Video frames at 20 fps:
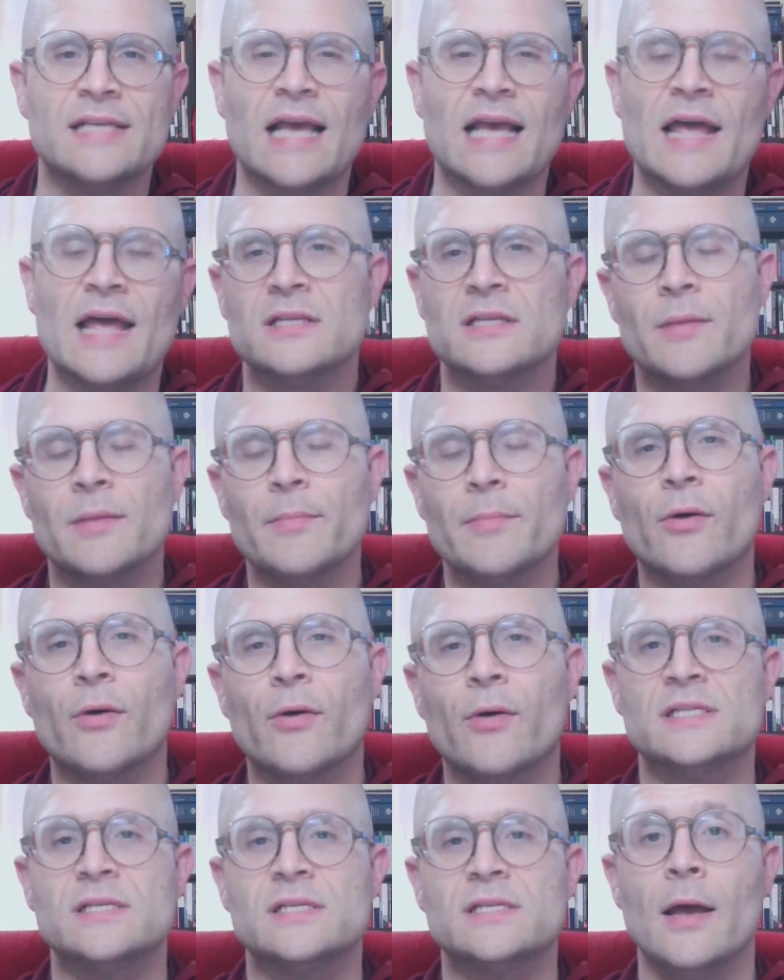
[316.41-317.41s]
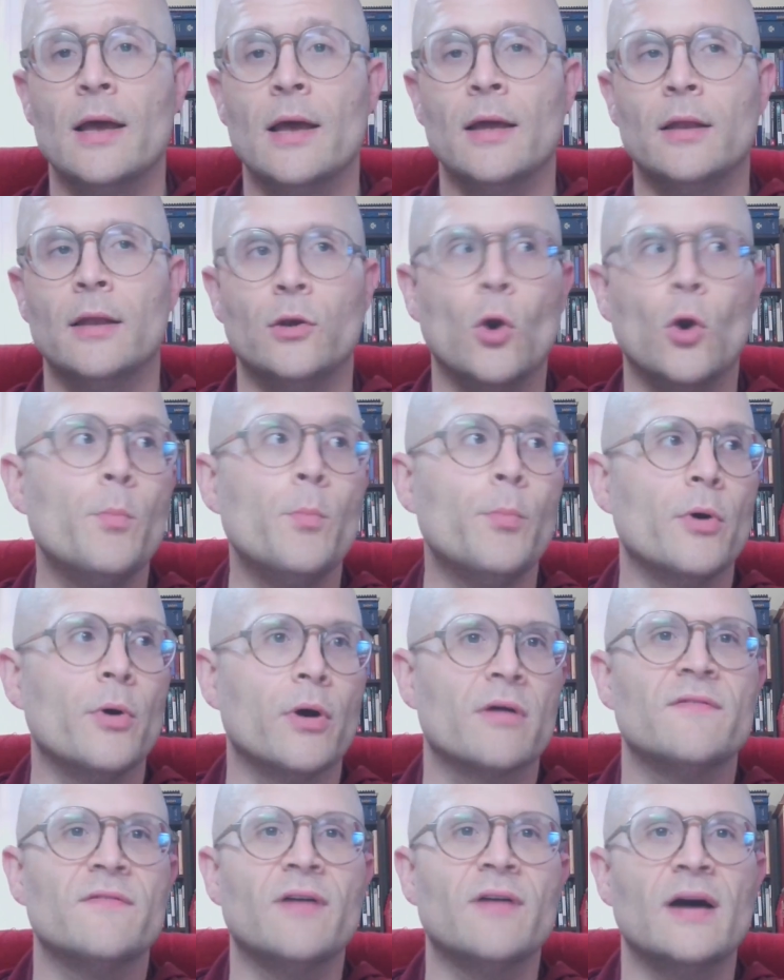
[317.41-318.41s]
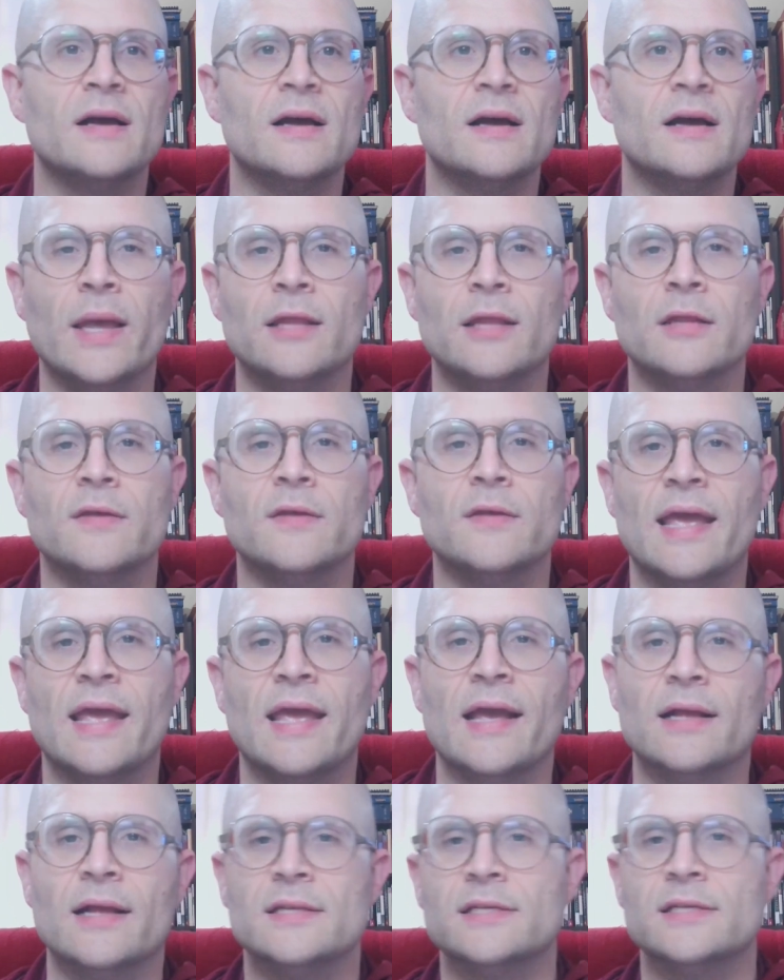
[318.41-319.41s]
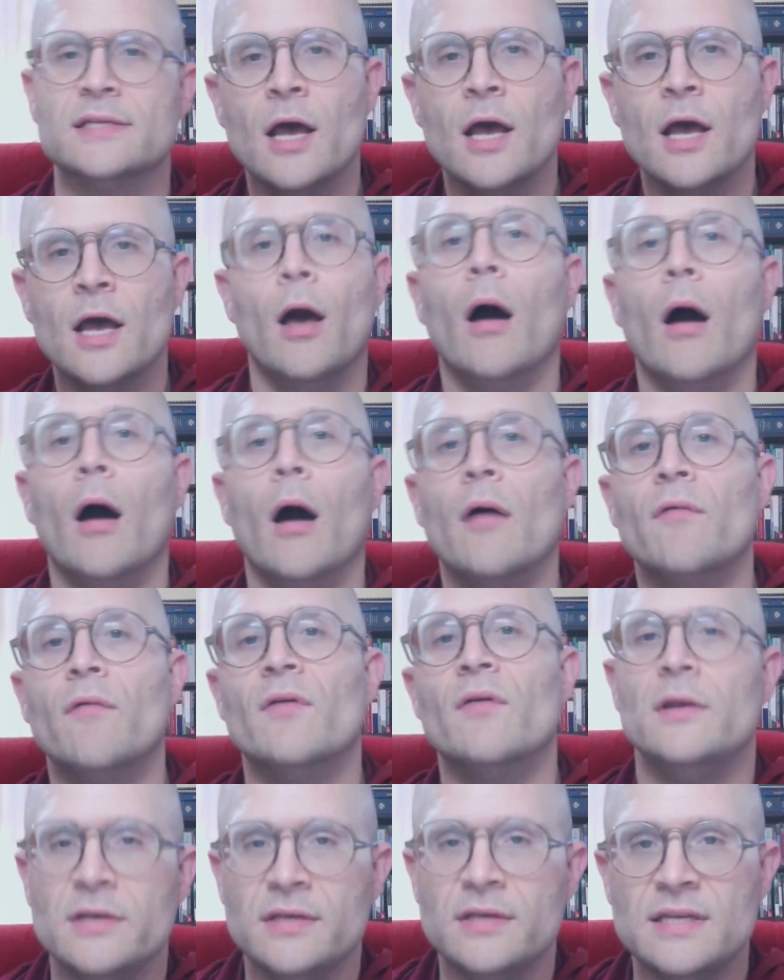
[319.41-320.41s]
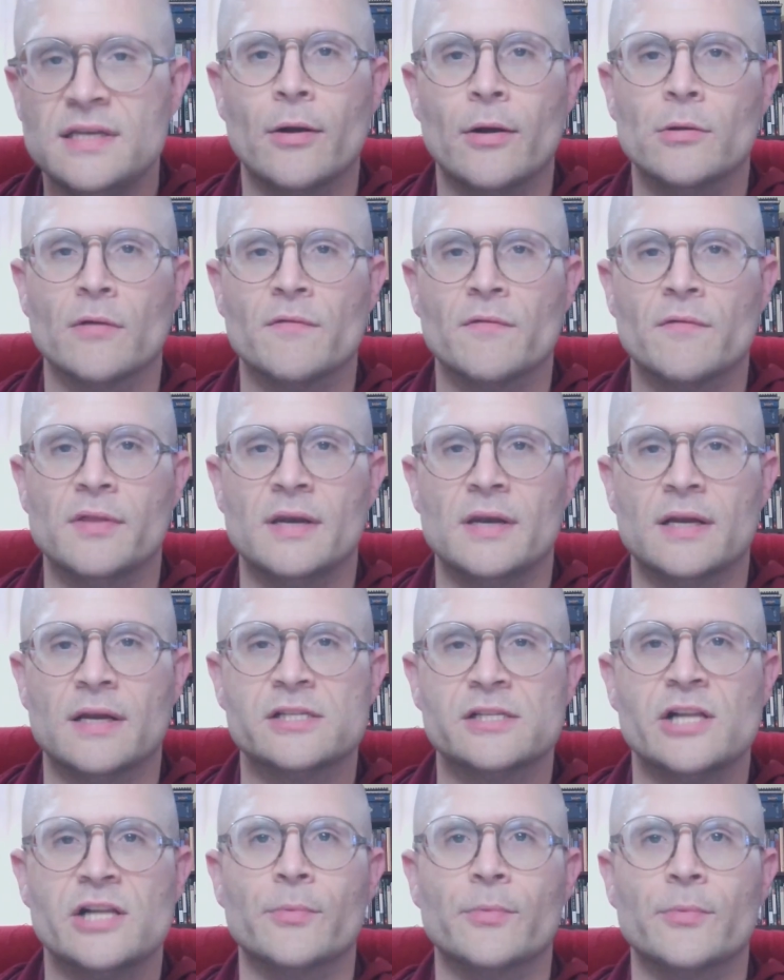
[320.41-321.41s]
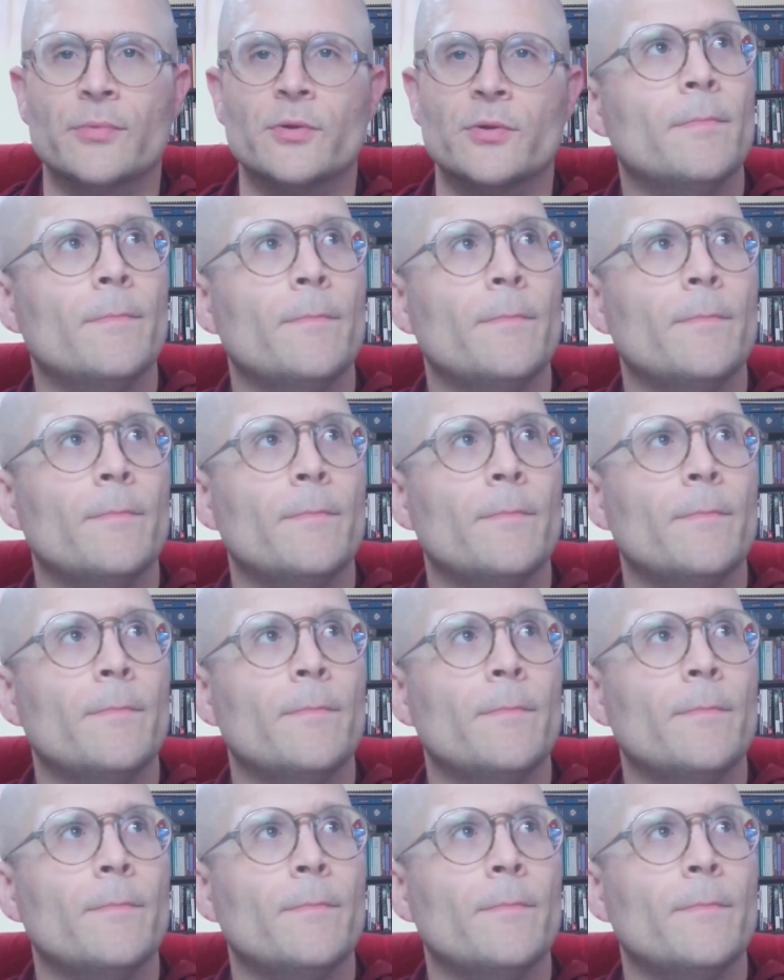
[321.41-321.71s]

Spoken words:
And then somehow this notebook finds its way into the hands of a different character for the next chapter.